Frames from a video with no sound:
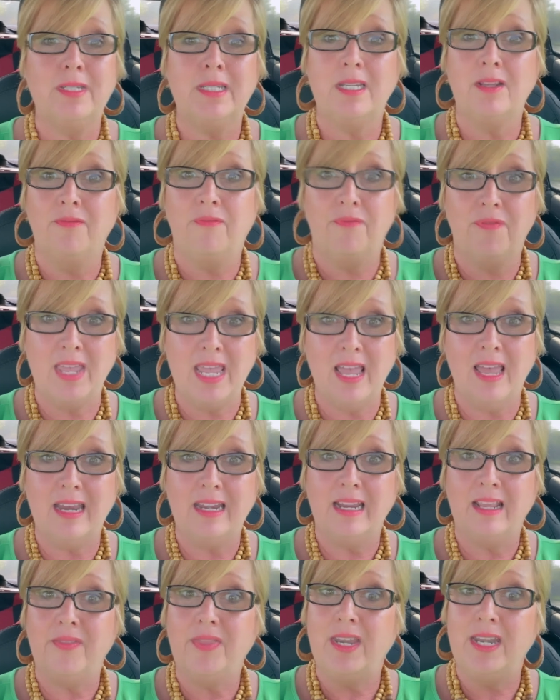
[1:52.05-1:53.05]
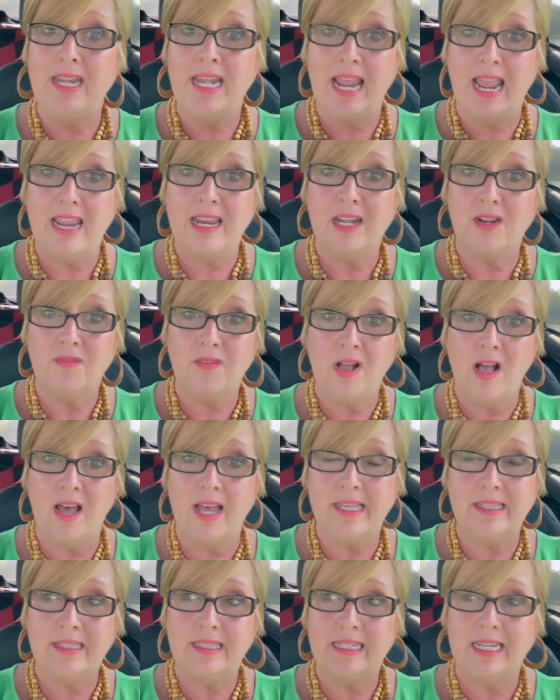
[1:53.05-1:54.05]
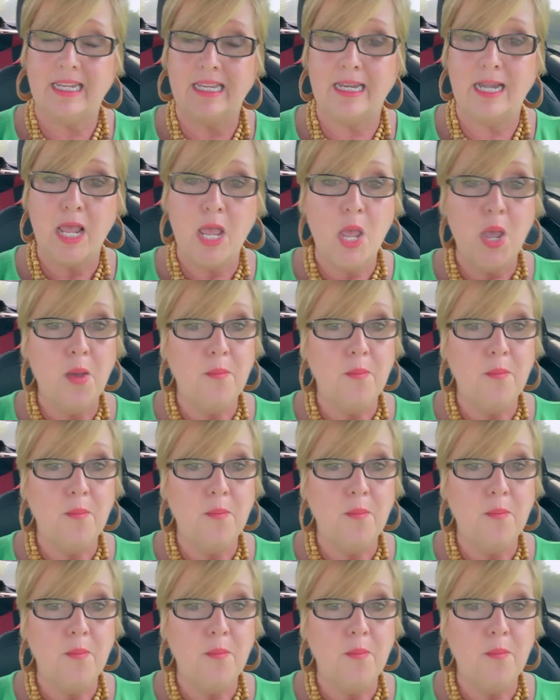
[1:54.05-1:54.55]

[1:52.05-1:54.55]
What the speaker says: to vent in the negative content.